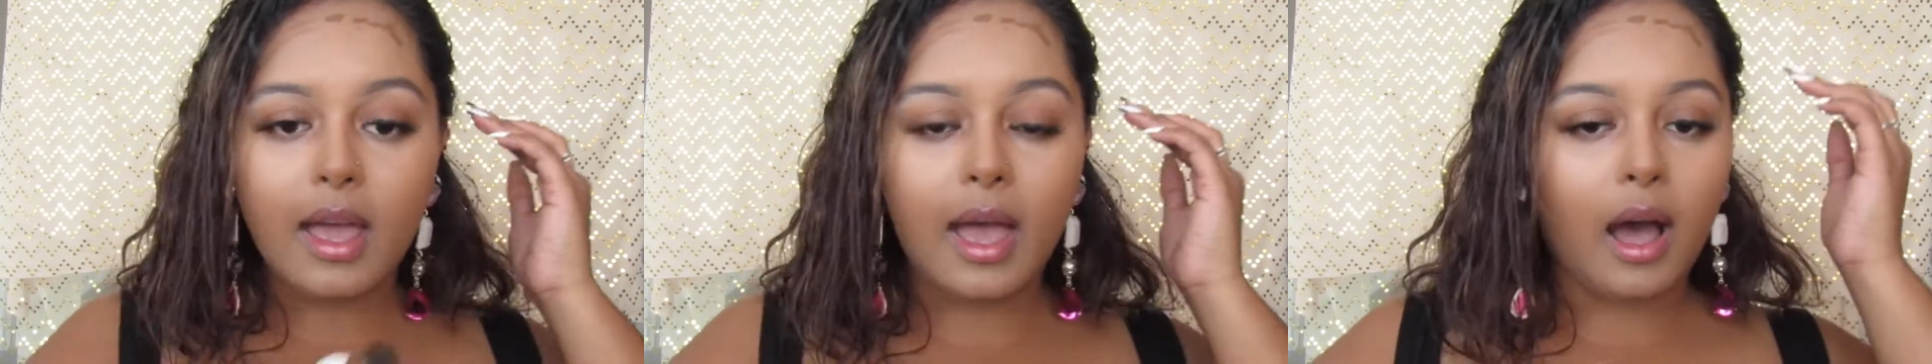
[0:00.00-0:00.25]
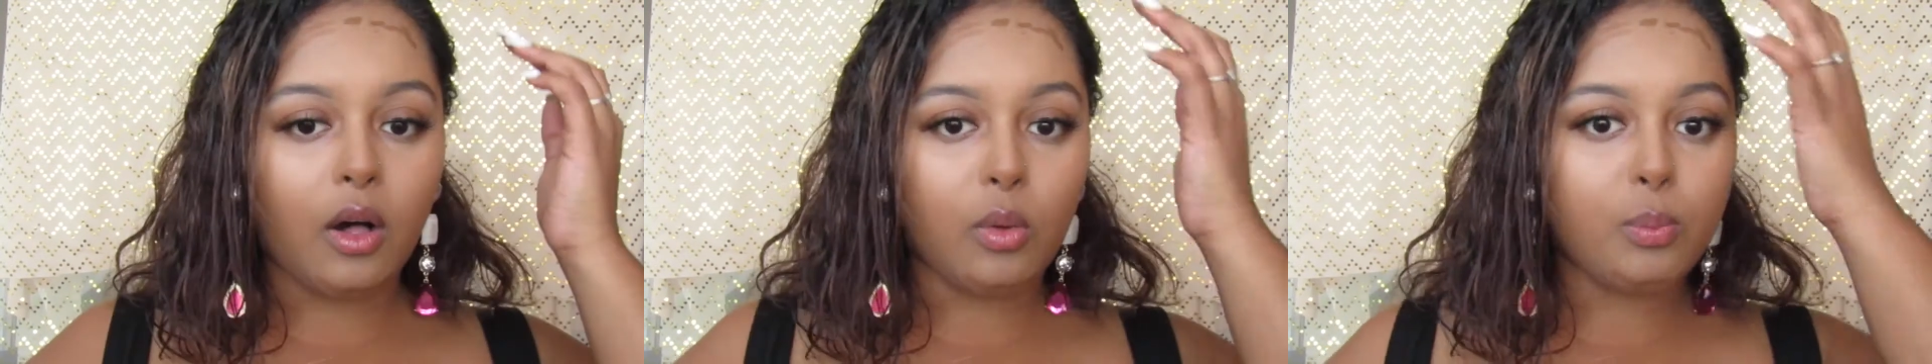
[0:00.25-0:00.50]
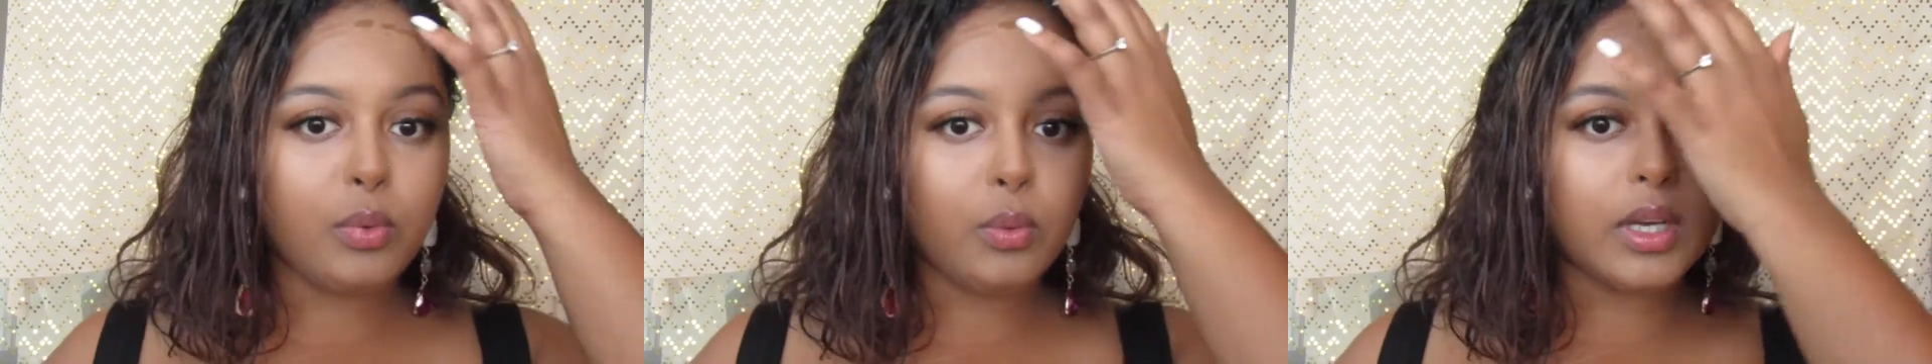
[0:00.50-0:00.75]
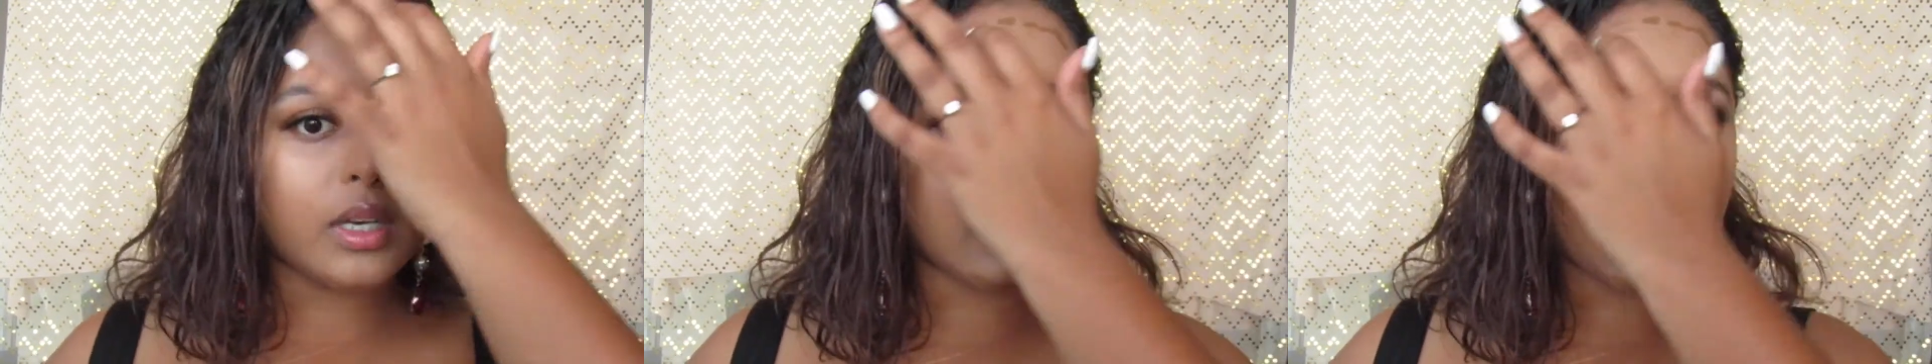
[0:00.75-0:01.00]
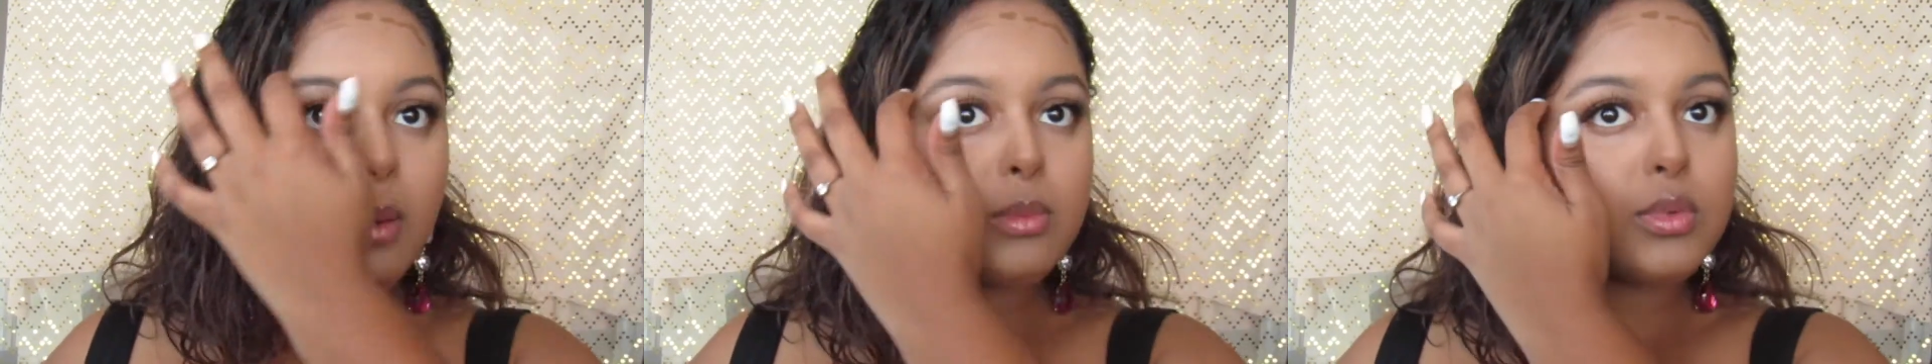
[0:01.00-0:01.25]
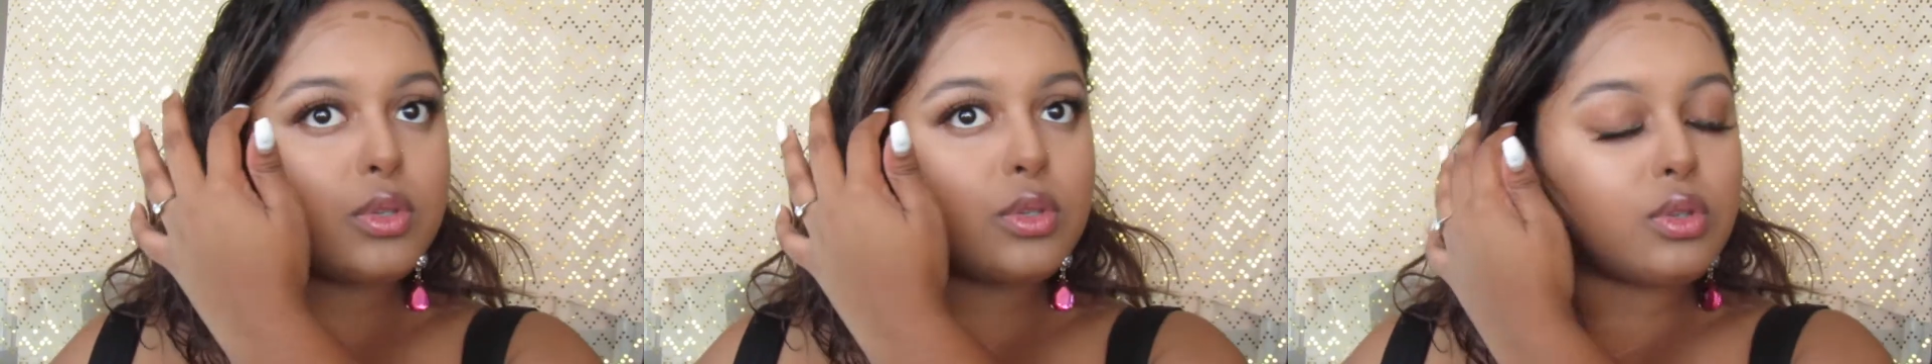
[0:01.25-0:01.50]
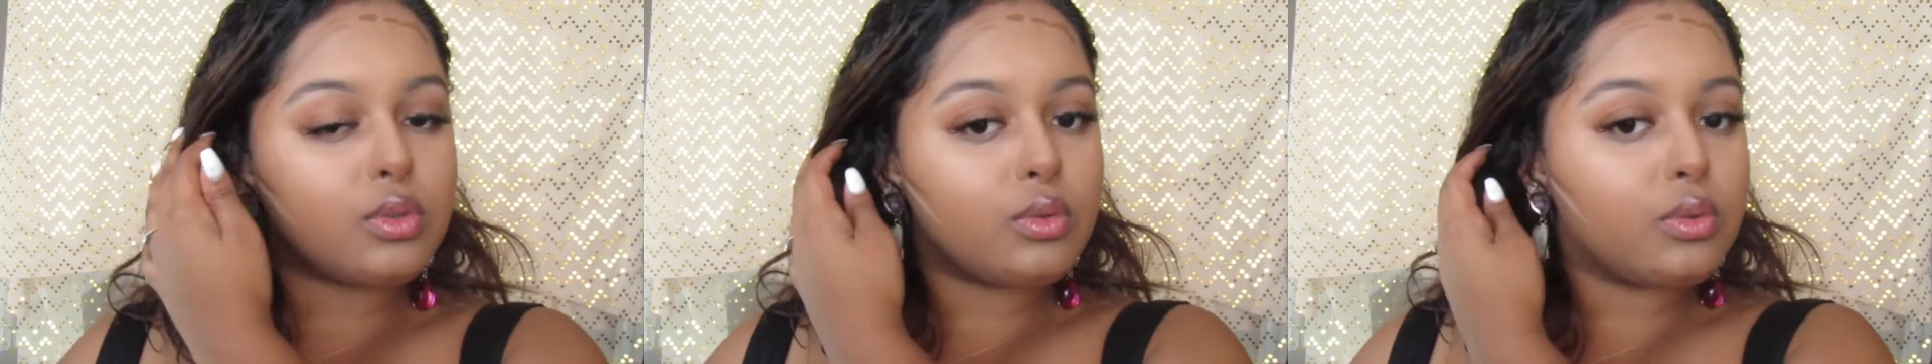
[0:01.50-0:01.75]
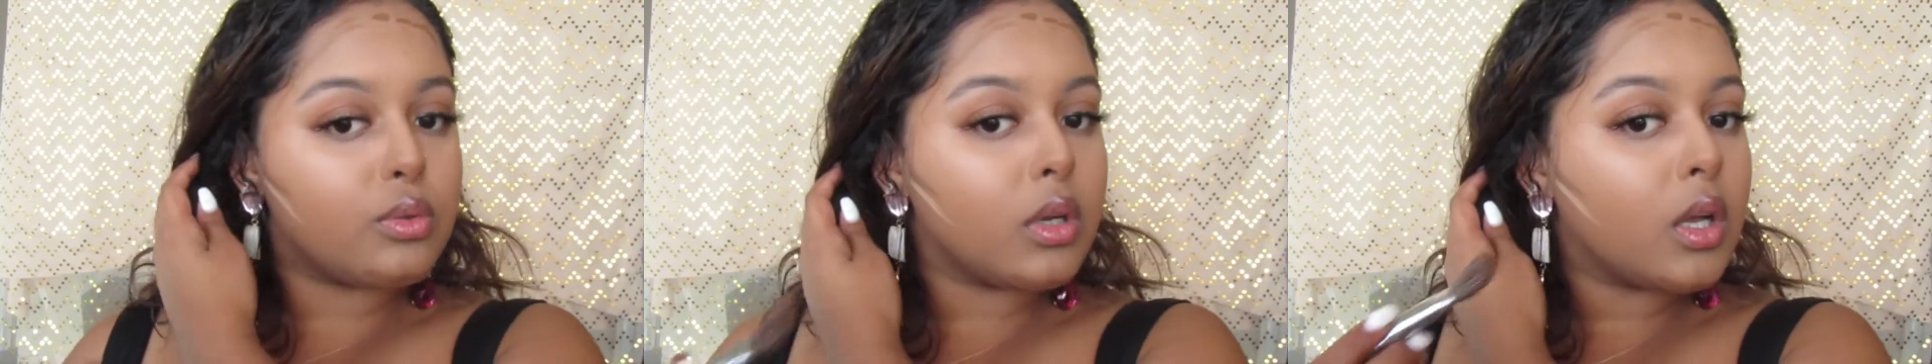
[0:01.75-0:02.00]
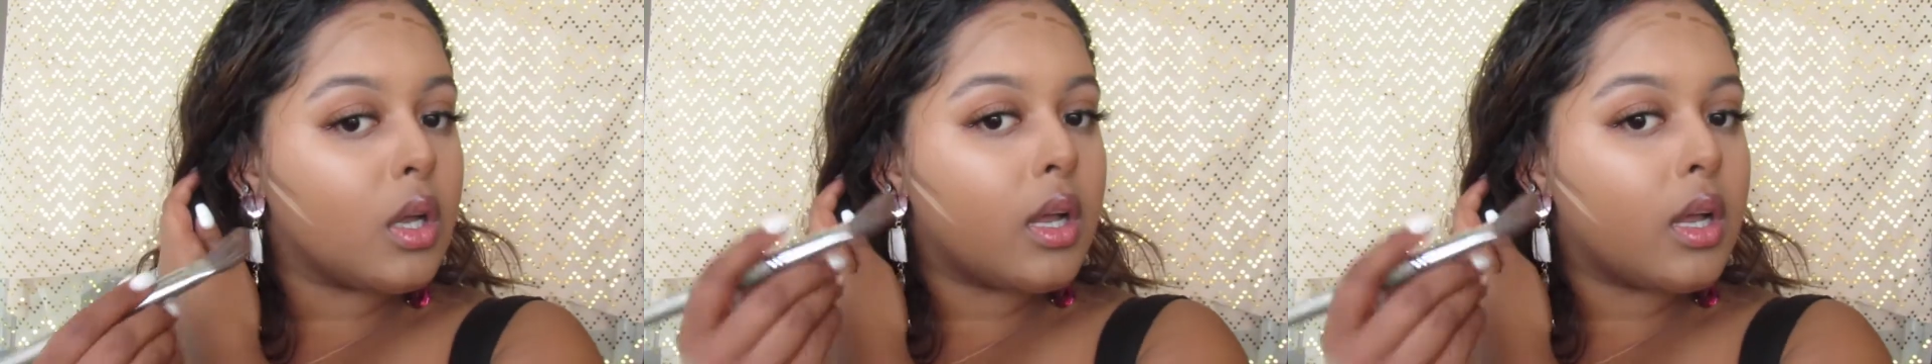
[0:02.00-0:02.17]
help when it comes to